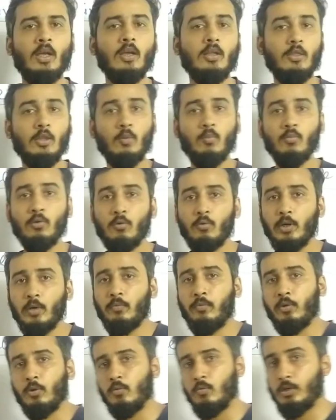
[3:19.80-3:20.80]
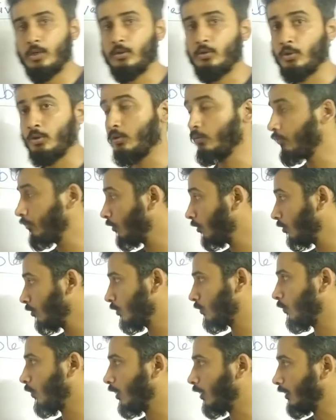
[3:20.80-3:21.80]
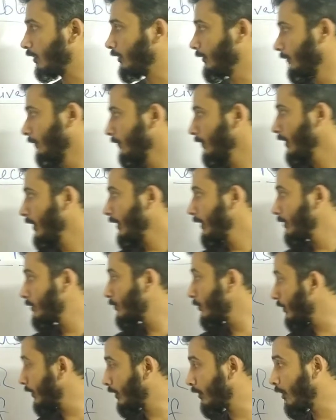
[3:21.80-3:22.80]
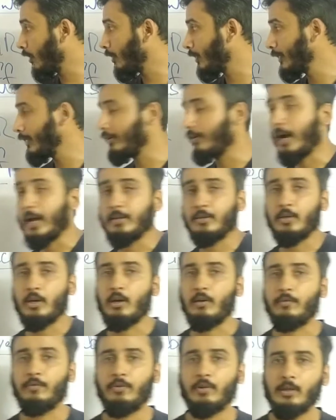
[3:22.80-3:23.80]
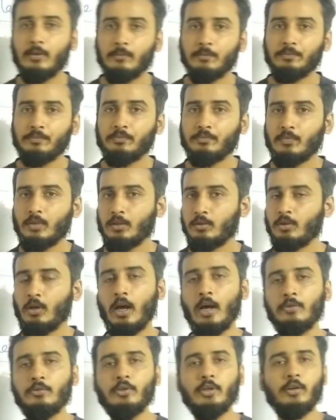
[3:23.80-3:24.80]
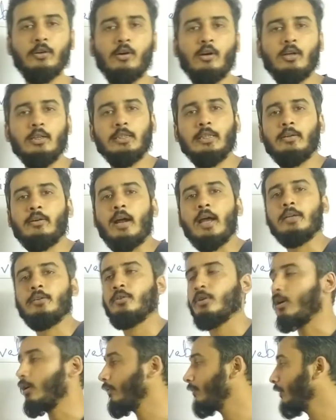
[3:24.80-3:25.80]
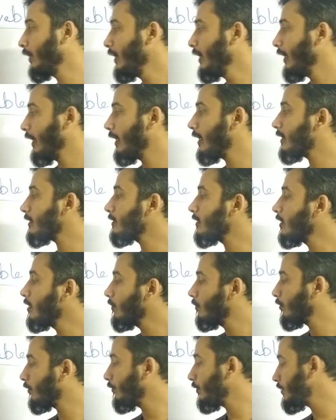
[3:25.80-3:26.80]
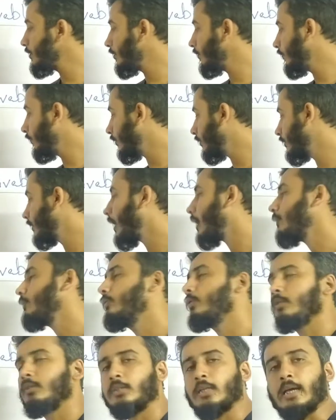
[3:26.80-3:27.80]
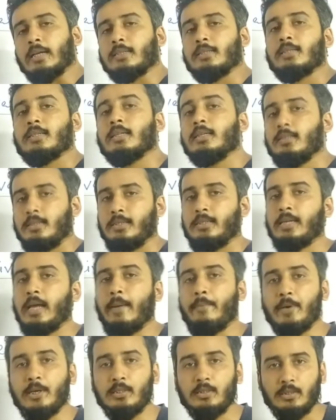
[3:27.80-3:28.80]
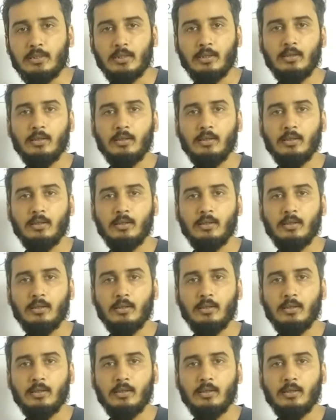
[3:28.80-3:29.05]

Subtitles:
Now moving forward to the fourth one is to record the write-off. So how to record the write-off is provision for doubtful debts debit.